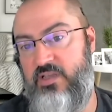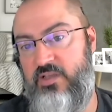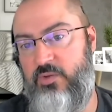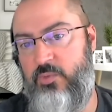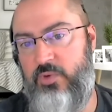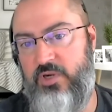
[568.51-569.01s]

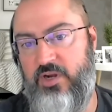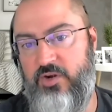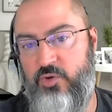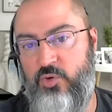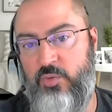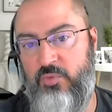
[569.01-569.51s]
what our
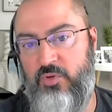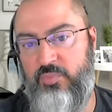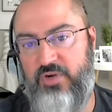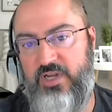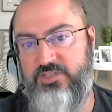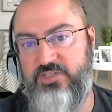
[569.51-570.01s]
normal
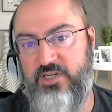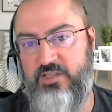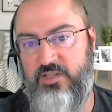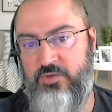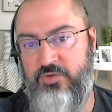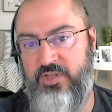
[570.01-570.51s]
project
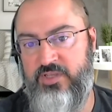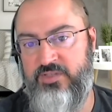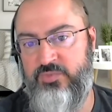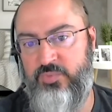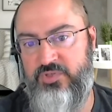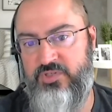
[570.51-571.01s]
load is, which is